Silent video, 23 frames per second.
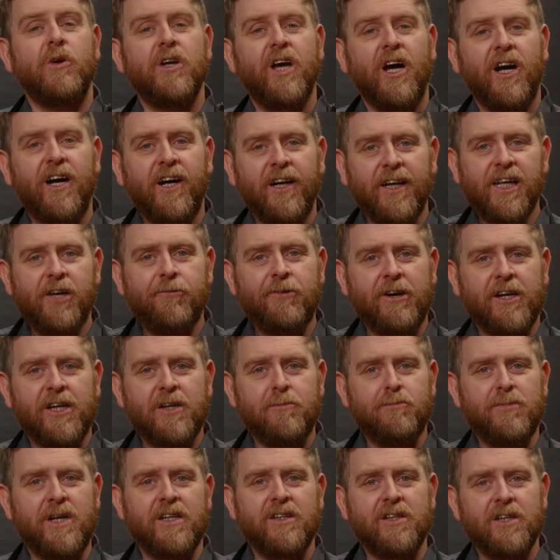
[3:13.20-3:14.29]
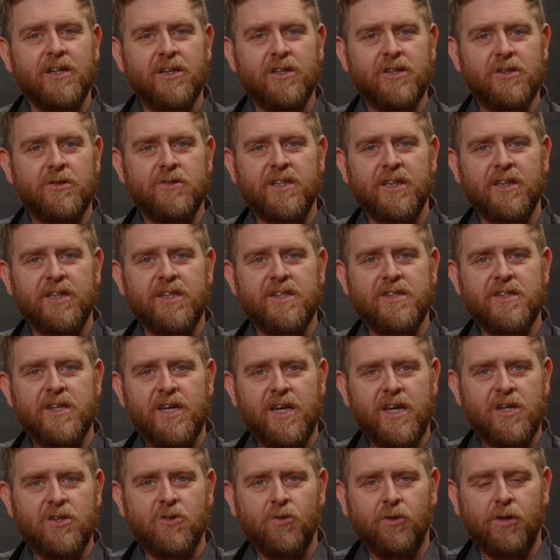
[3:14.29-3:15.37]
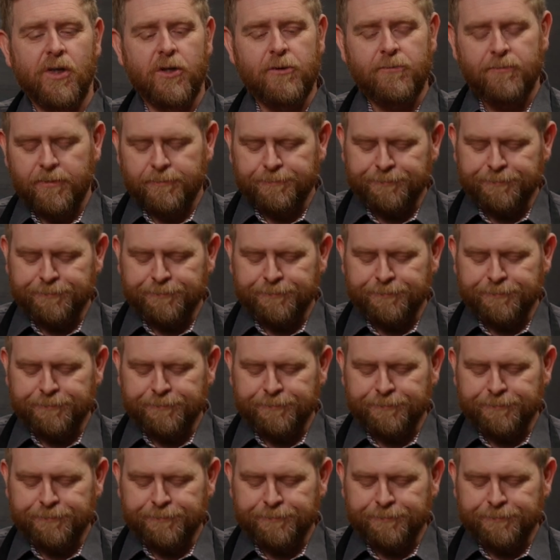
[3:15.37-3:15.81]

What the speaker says: highly recommend using these in your loaf.